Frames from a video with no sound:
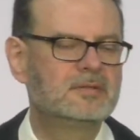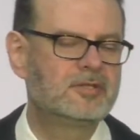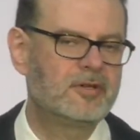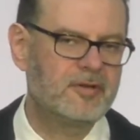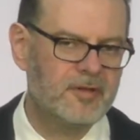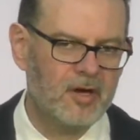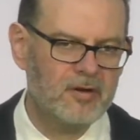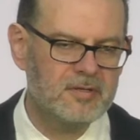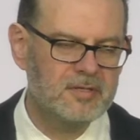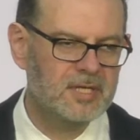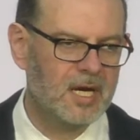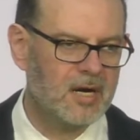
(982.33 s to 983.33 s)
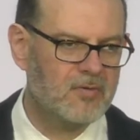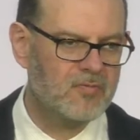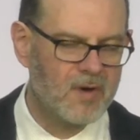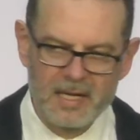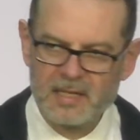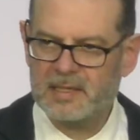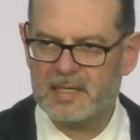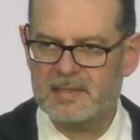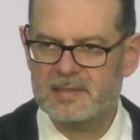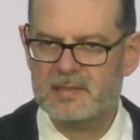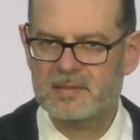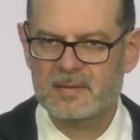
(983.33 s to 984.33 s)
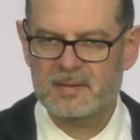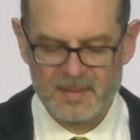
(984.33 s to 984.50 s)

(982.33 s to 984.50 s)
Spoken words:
to those around us?